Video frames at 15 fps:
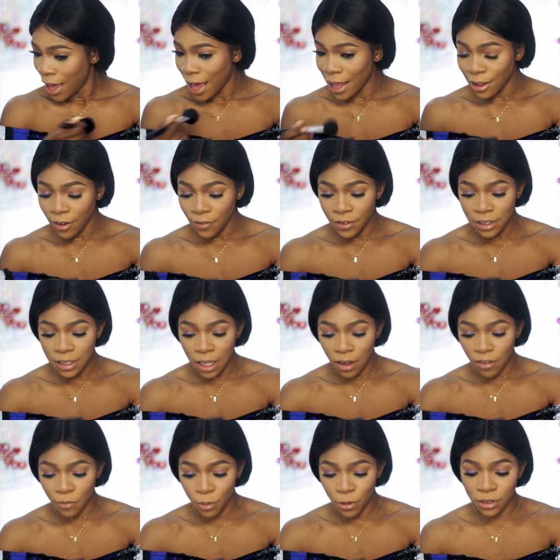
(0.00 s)
I love this
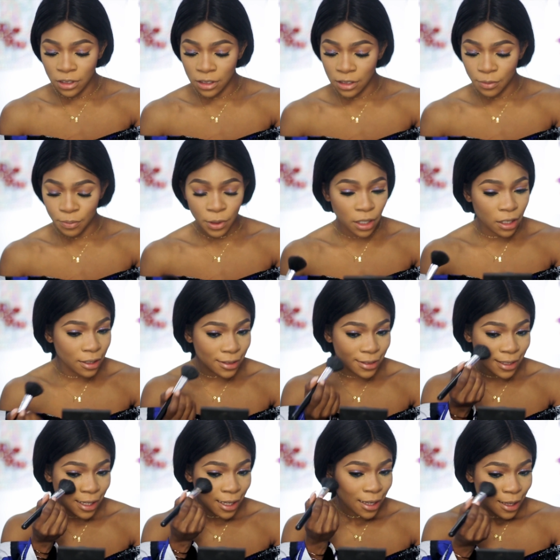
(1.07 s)
e.l.f. blushes
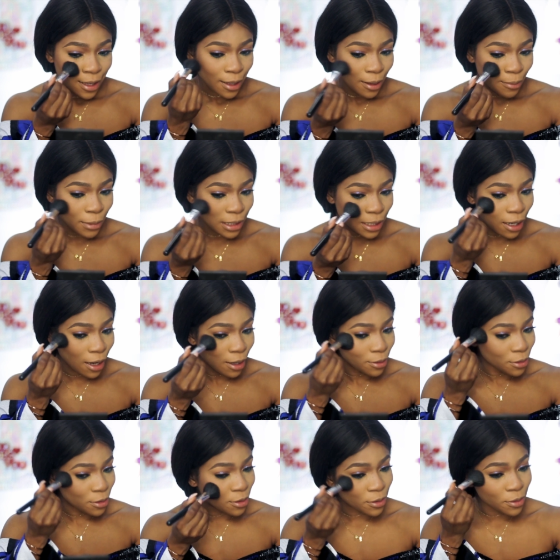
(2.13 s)
because no matter how
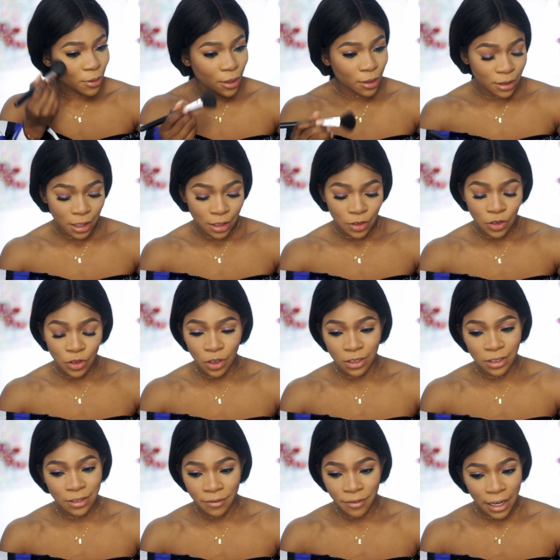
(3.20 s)
you swell, they're
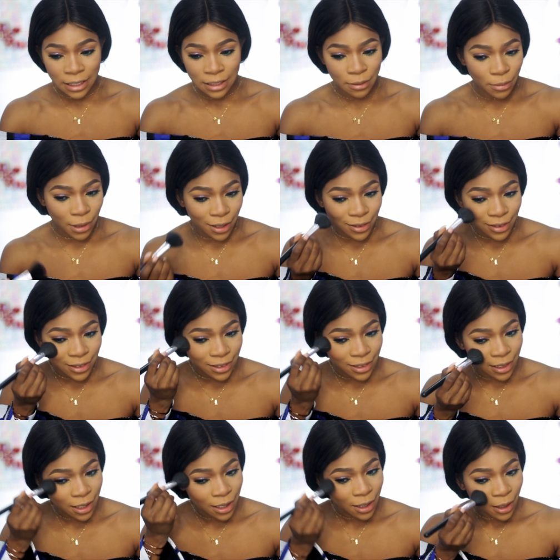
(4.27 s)
just the right amount.
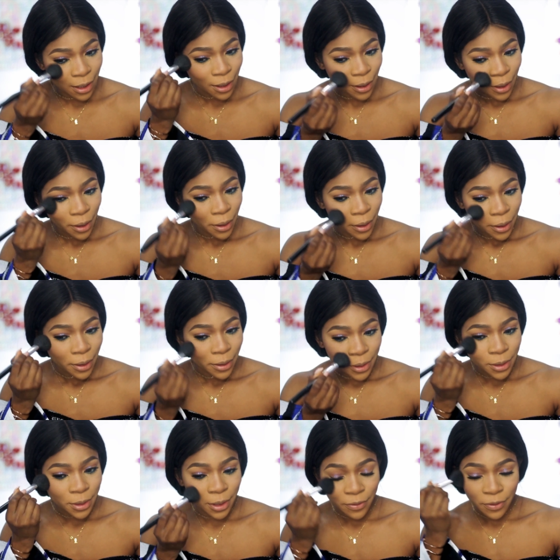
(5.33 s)

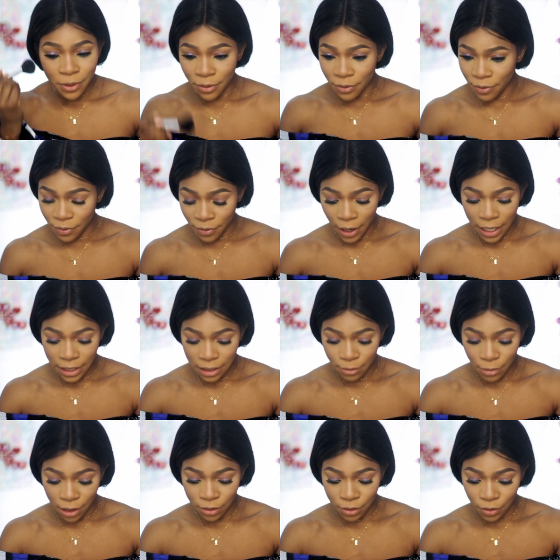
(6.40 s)
Just give it the right
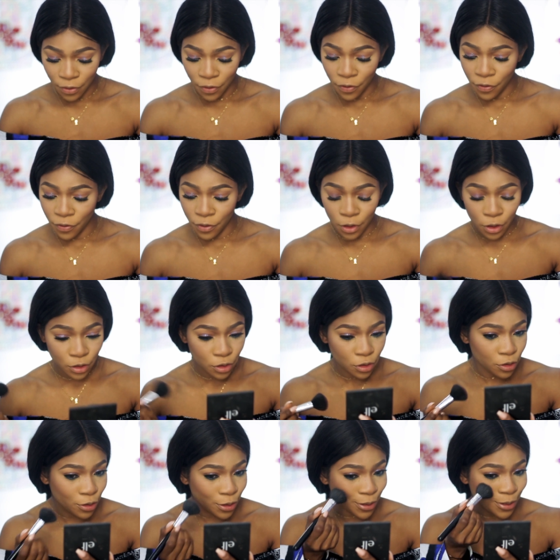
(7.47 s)
amount of
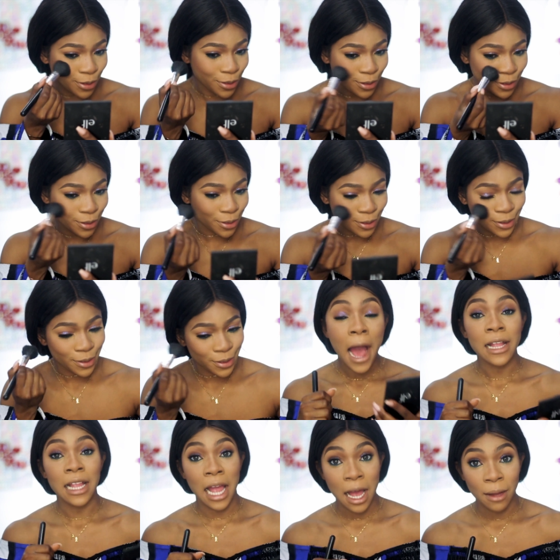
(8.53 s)
flush.
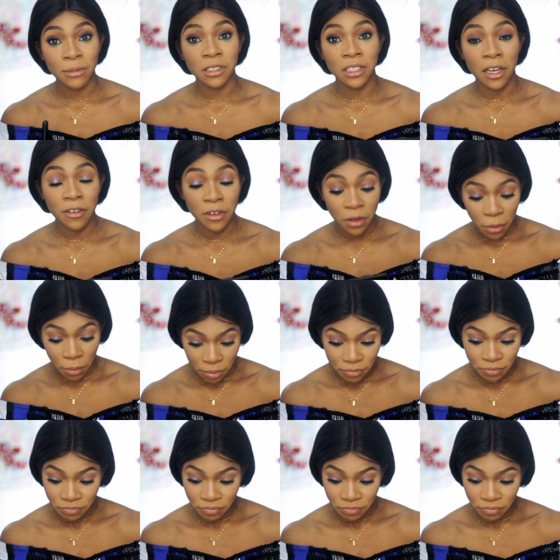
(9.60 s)
And I am tearing up.